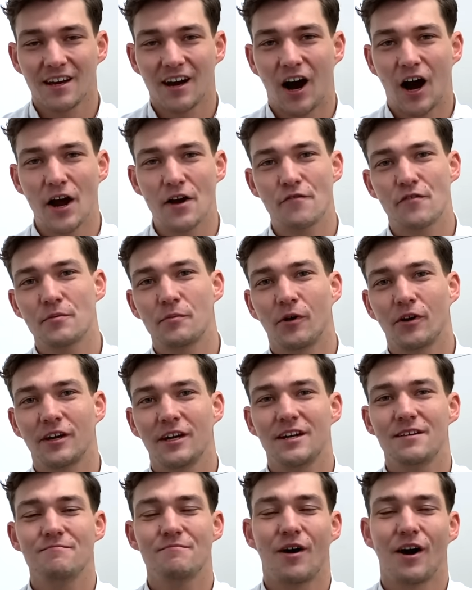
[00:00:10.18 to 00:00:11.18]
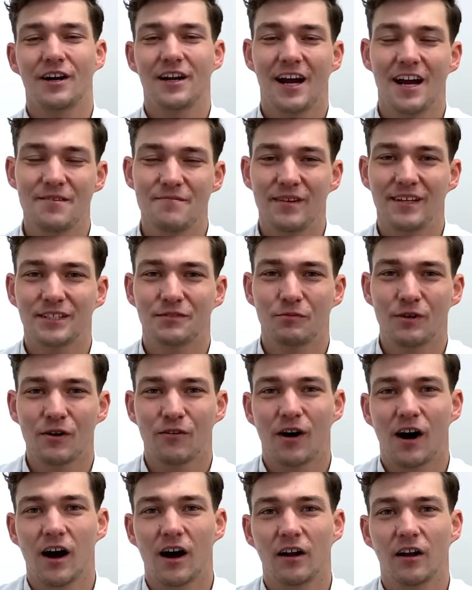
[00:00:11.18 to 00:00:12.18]
Hi everybody, my name is Will
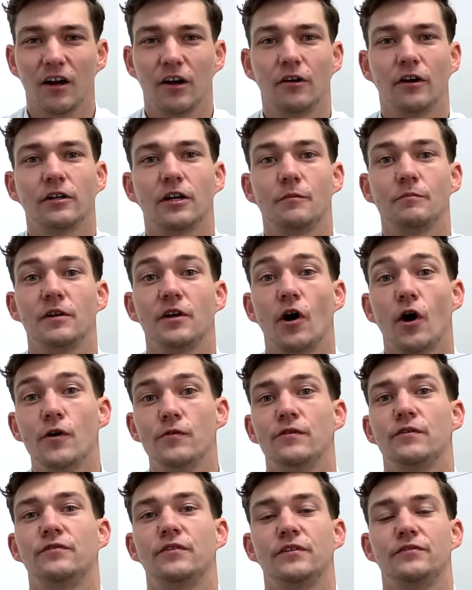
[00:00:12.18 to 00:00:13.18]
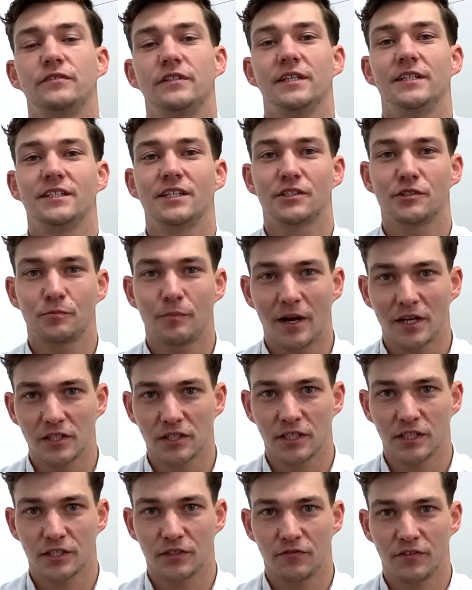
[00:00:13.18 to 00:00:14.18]
Harlow and I'm the Over 50s
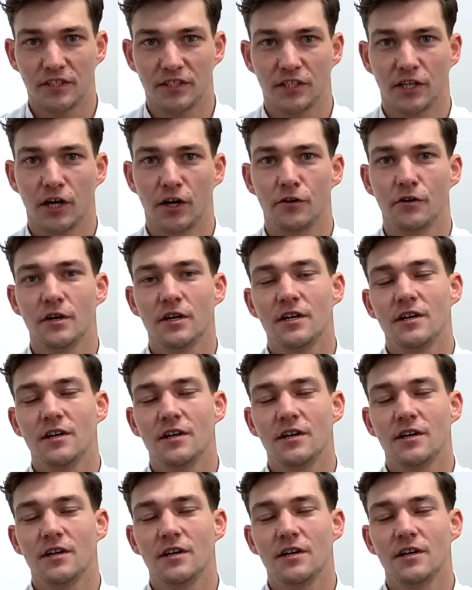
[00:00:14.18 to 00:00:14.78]
Specialist Physio